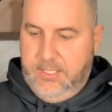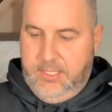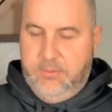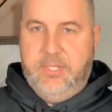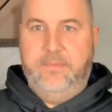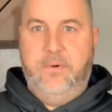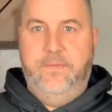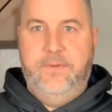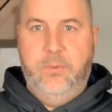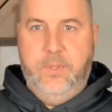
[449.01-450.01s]
It was up for a
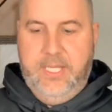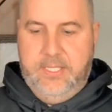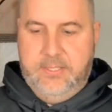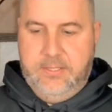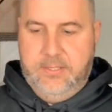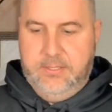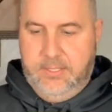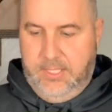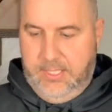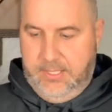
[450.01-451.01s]
few weeks,
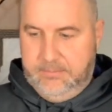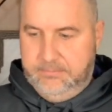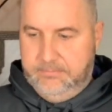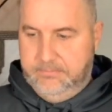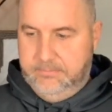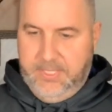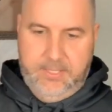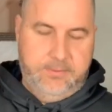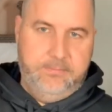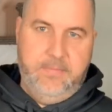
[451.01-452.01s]

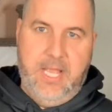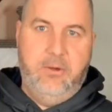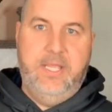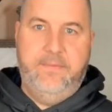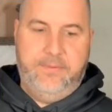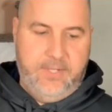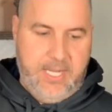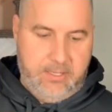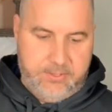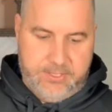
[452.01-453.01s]
but I only have
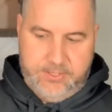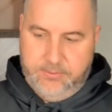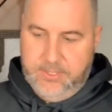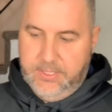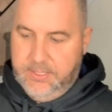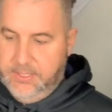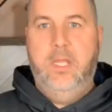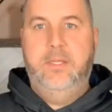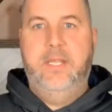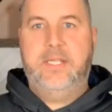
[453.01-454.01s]
$3 into it.
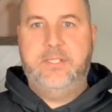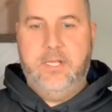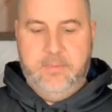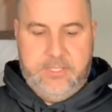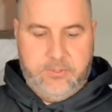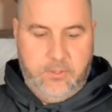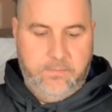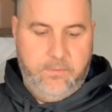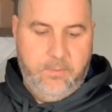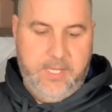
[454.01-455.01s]
The next item that
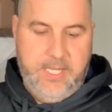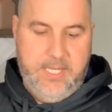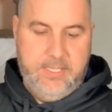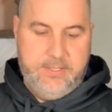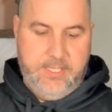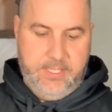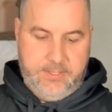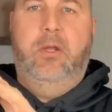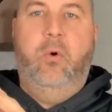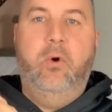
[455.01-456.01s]
sold for me is
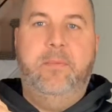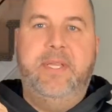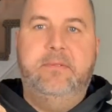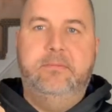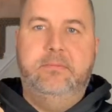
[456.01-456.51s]
this ornament.